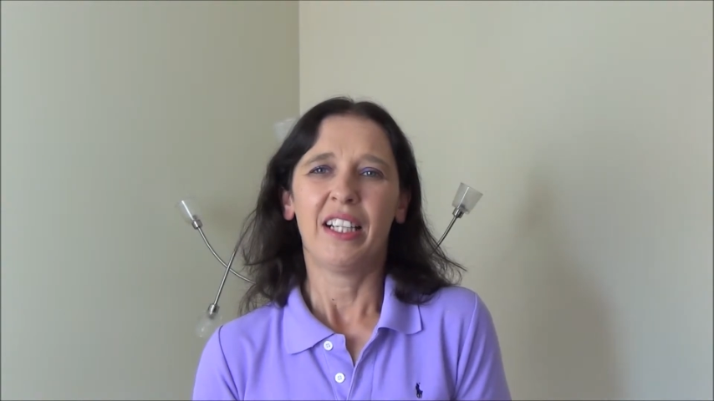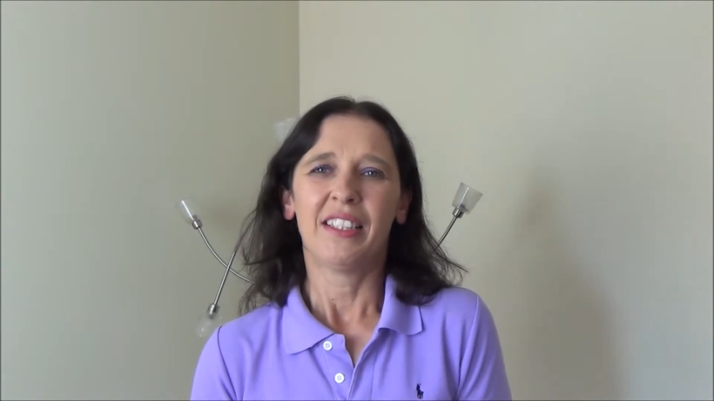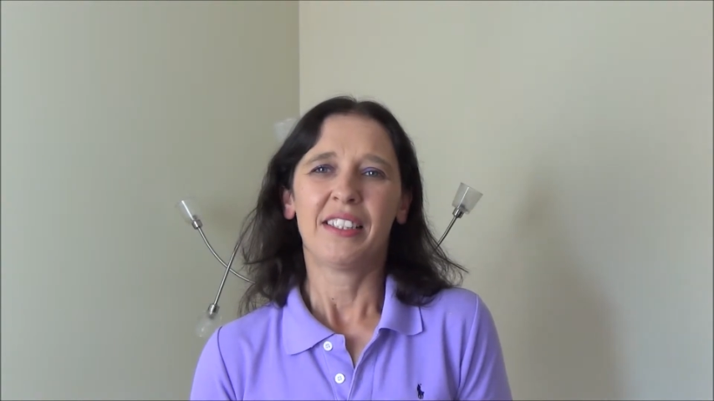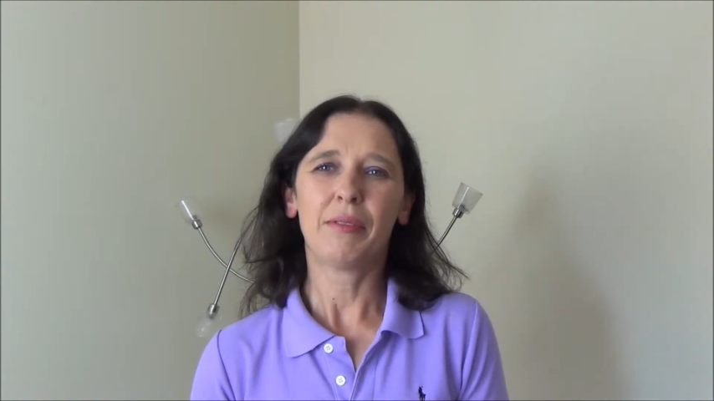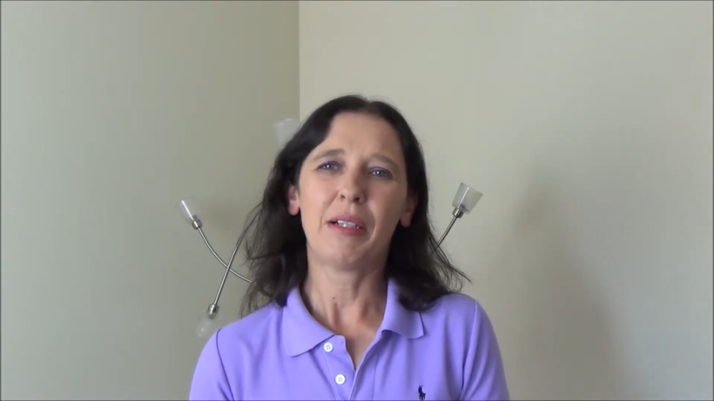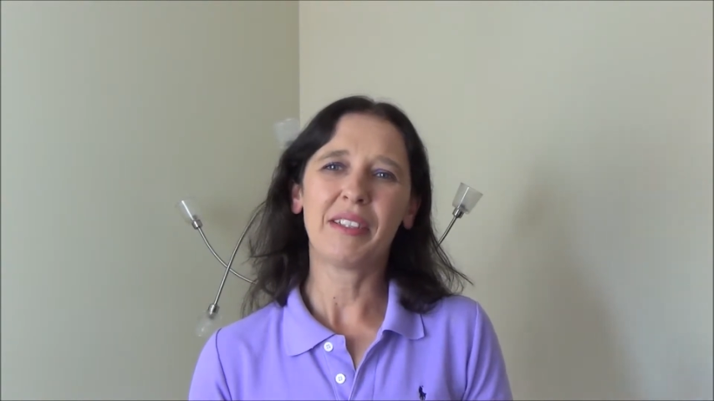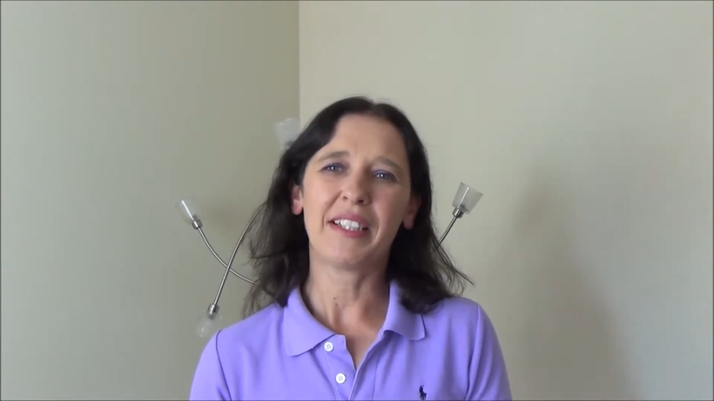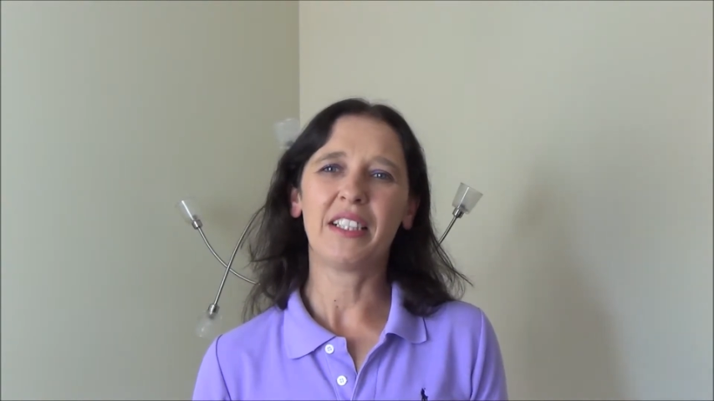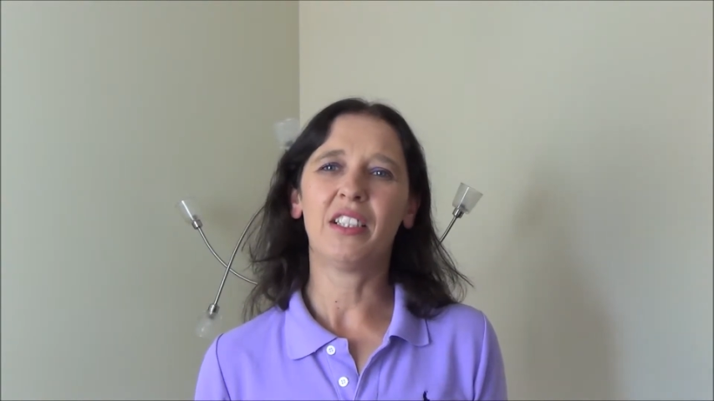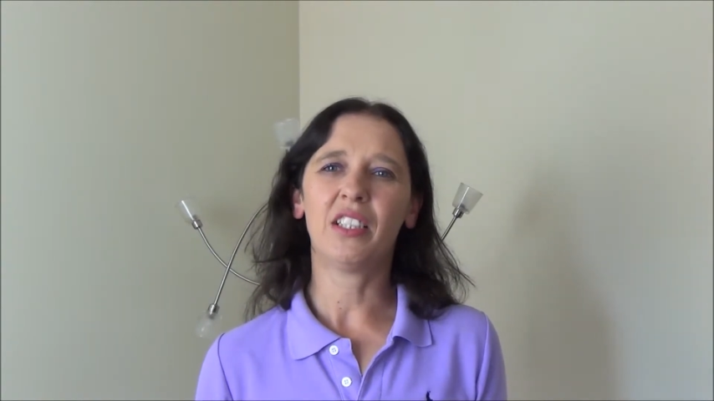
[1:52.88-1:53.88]
sometimes I
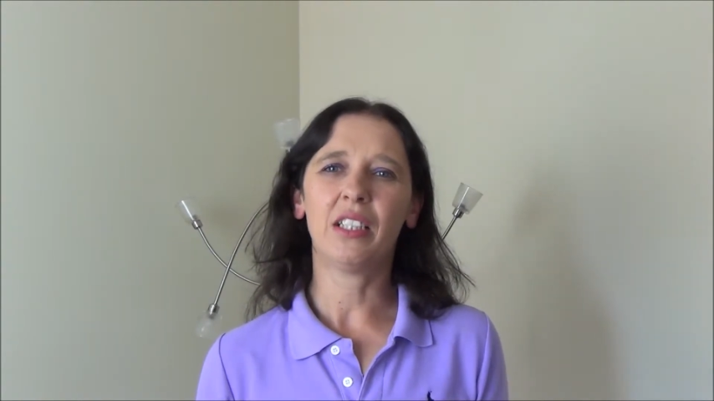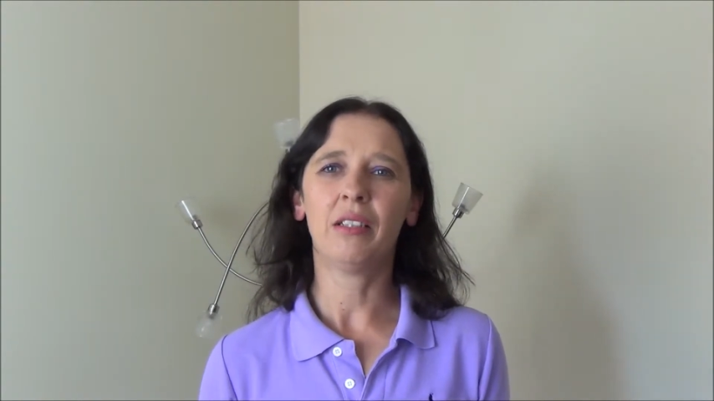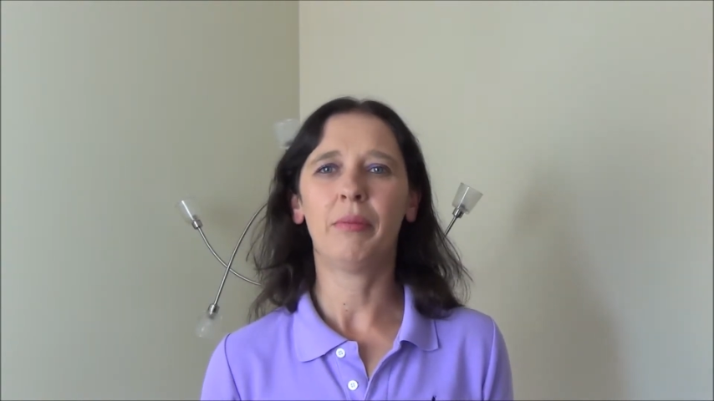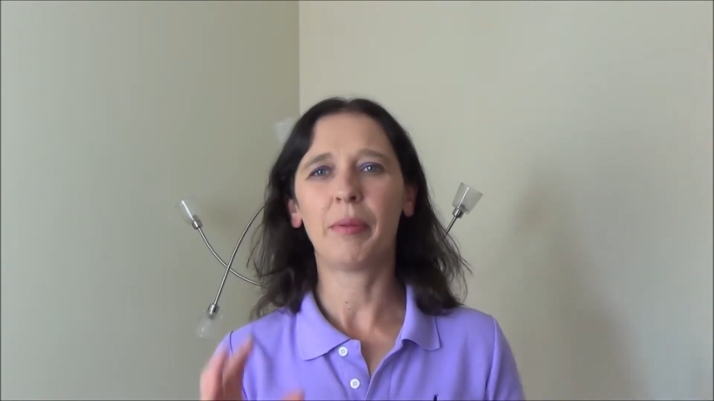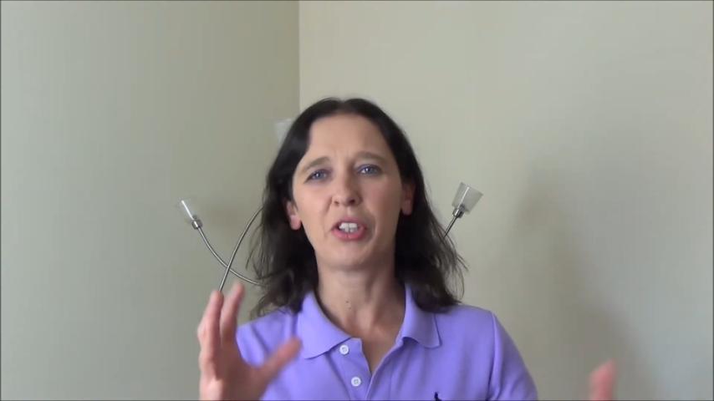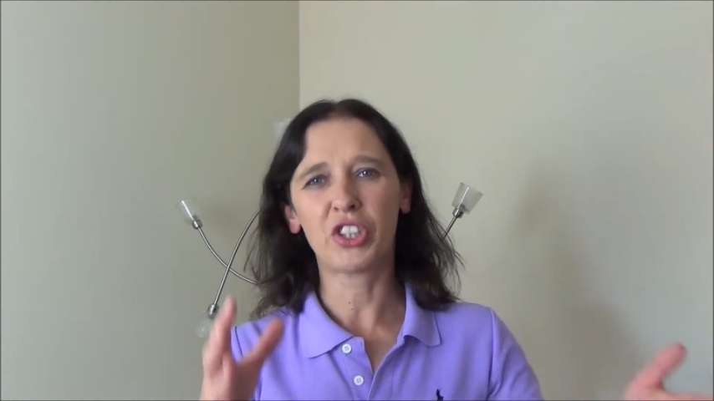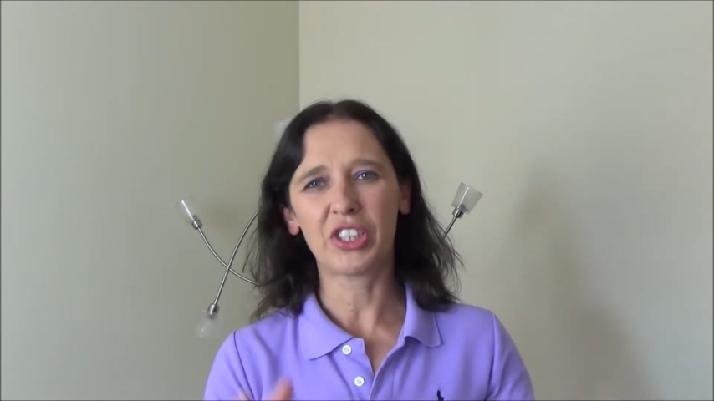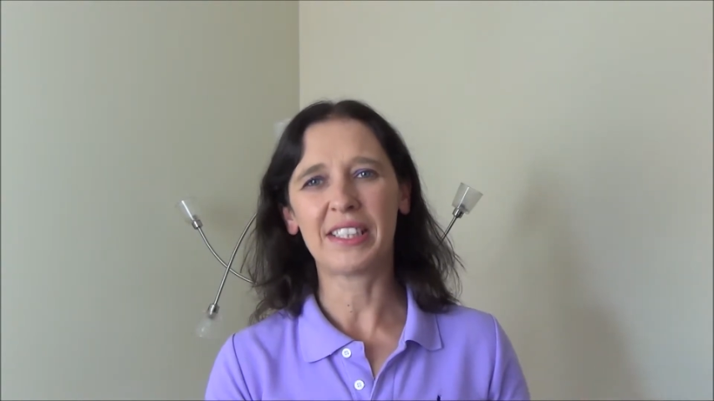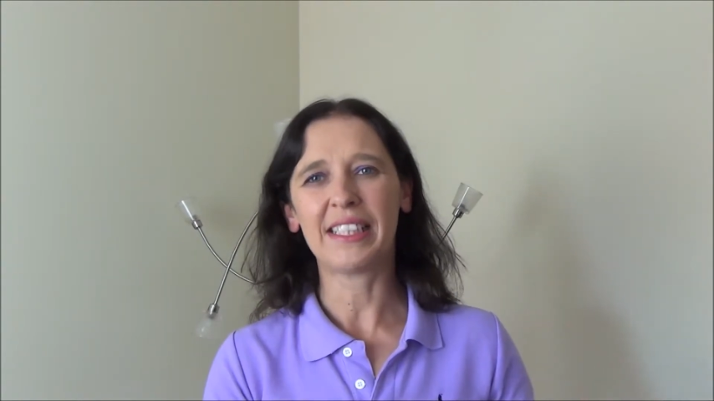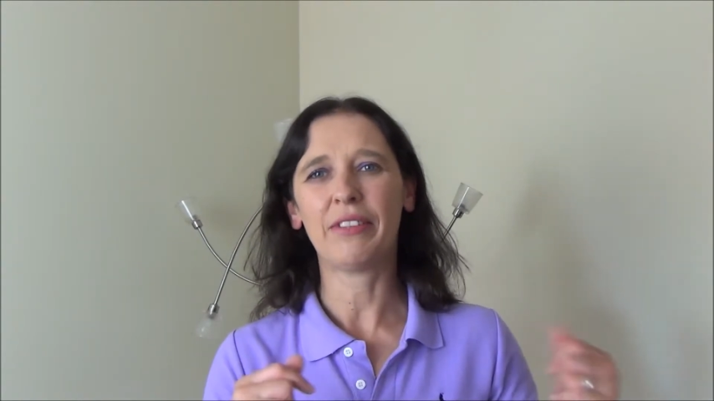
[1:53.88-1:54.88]
think, oh, maybe I should
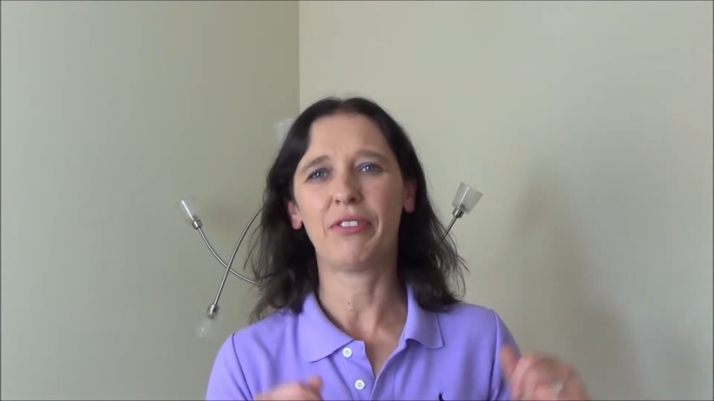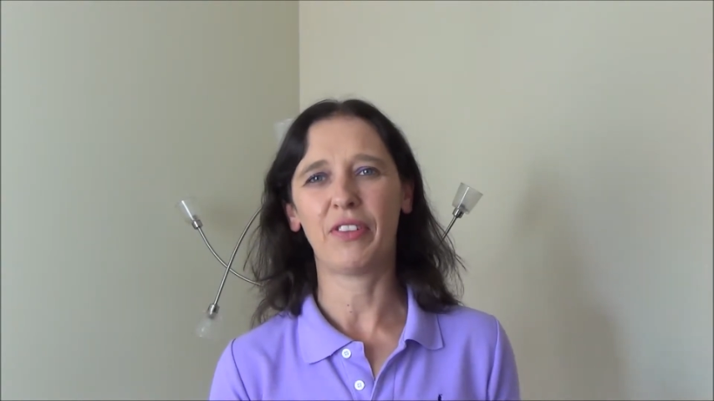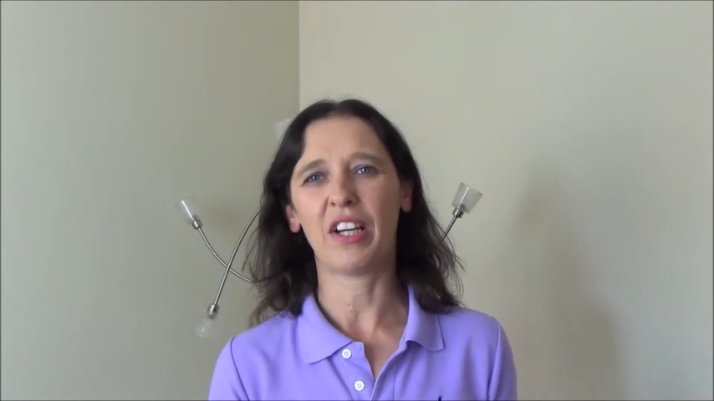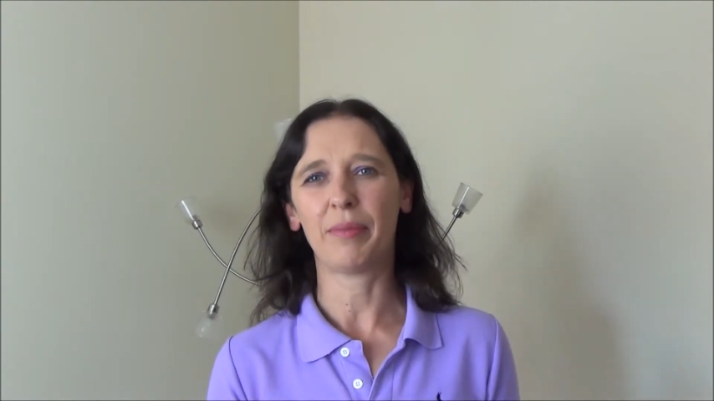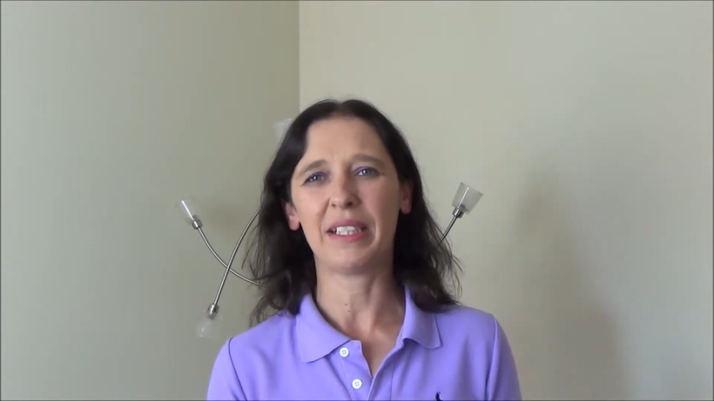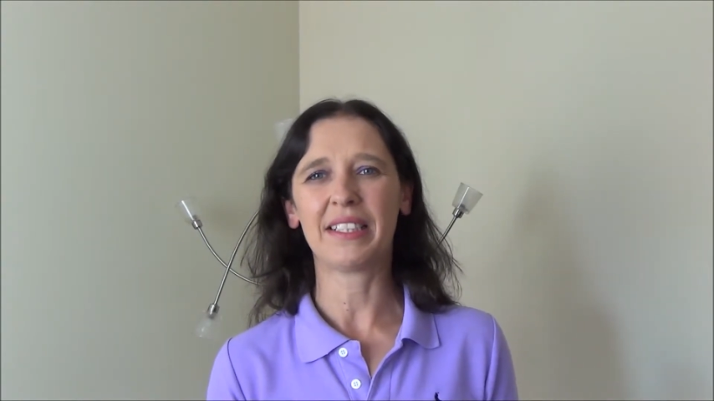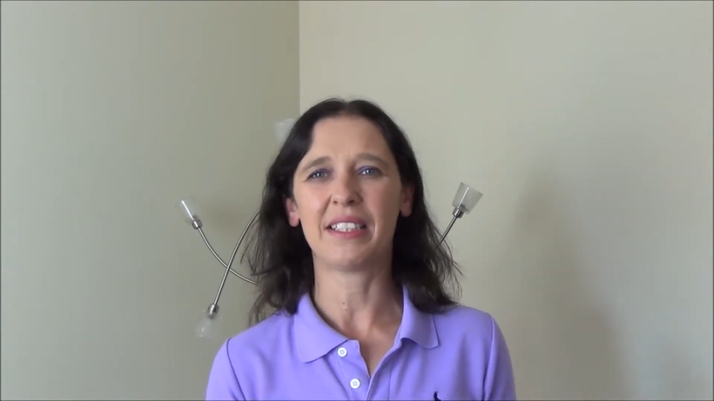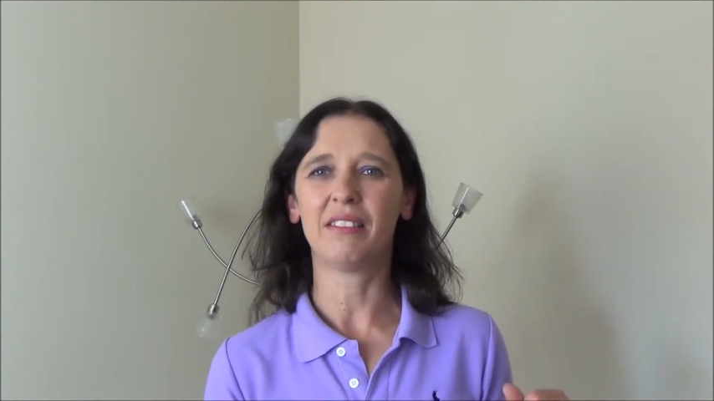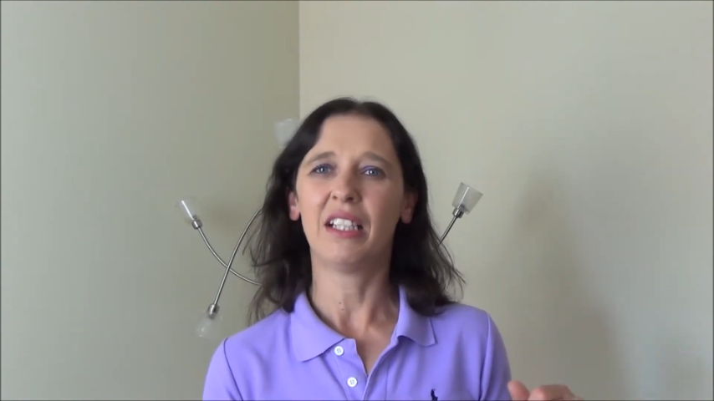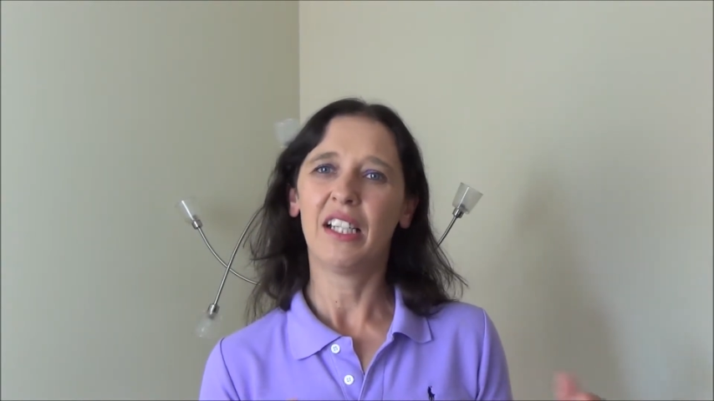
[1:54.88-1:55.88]
just sit down for 5 minutes,
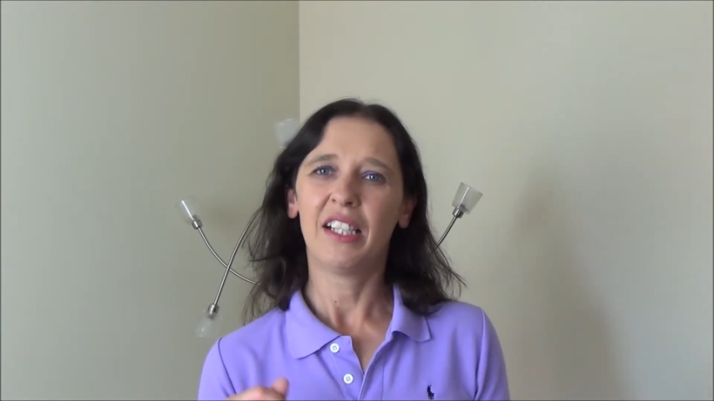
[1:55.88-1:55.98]
and